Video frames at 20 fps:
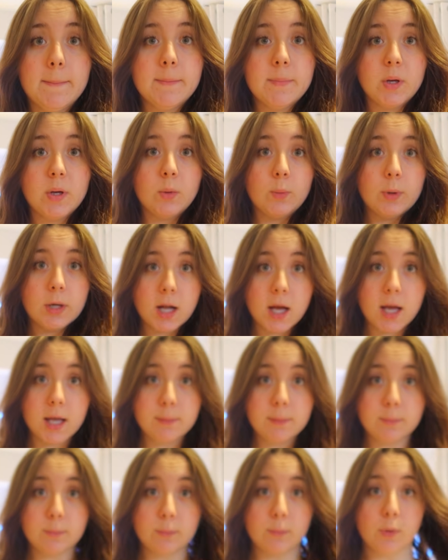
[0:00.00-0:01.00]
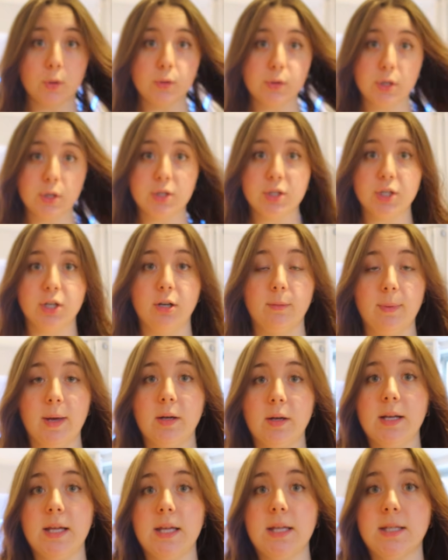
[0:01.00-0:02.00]
but what I'm most concerned
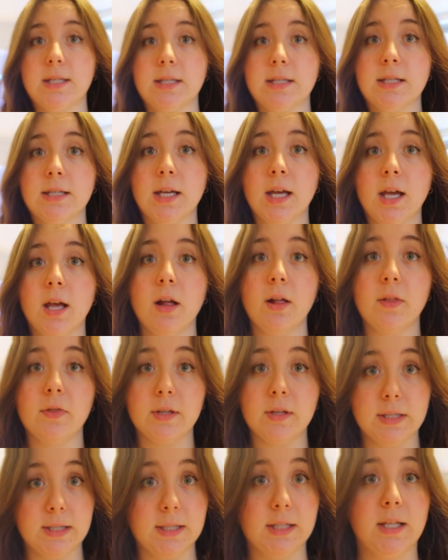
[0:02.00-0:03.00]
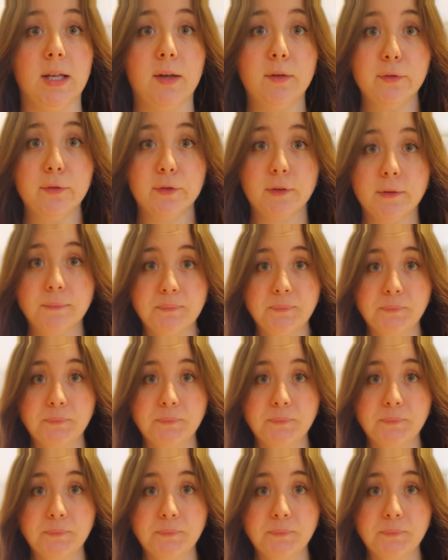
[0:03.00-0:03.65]
about is the sleeve.